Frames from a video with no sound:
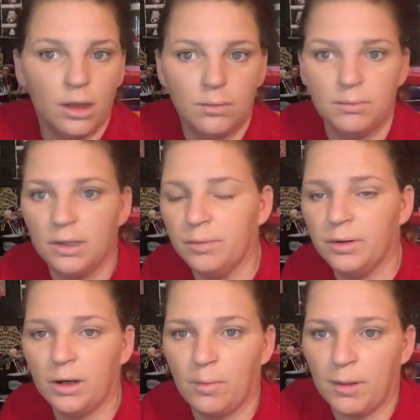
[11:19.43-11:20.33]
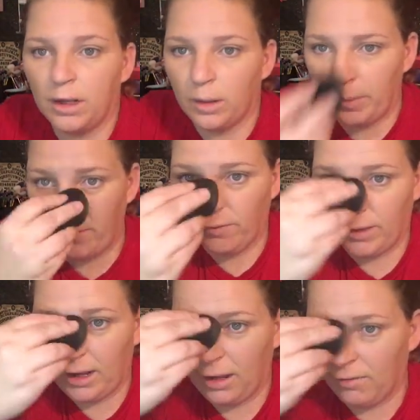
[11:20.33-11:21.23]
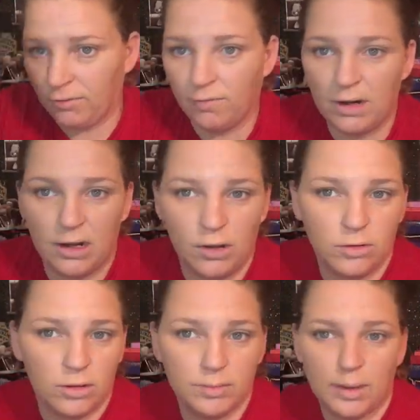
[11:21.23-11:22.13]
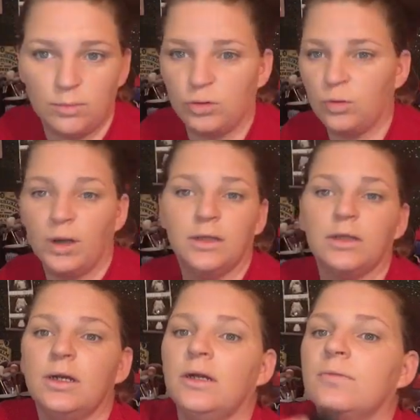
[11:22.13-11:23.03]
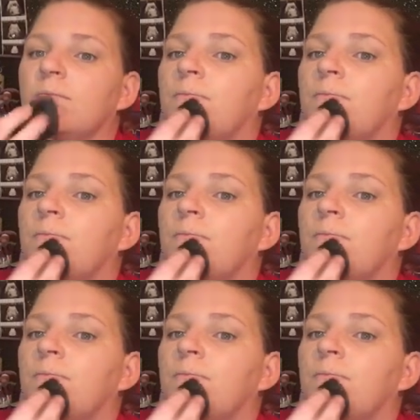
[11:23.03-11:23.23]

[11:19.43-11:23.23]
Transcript: Me putting on makeup every day for videos, sometimes twice a day.